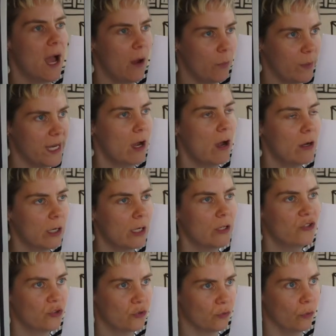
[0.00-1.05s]
we are going
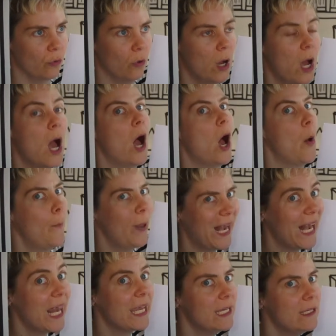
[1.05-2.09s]
to draw a
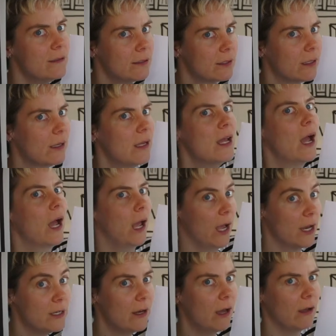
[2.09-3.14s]
plate, a
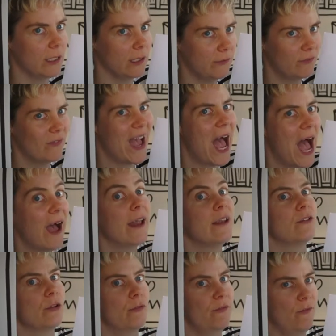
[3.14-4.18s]
knife and
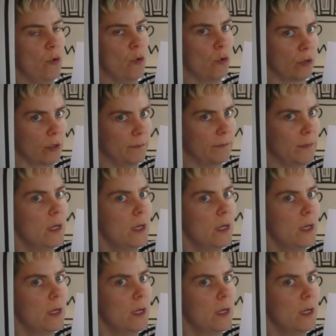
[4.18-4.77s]
a fork.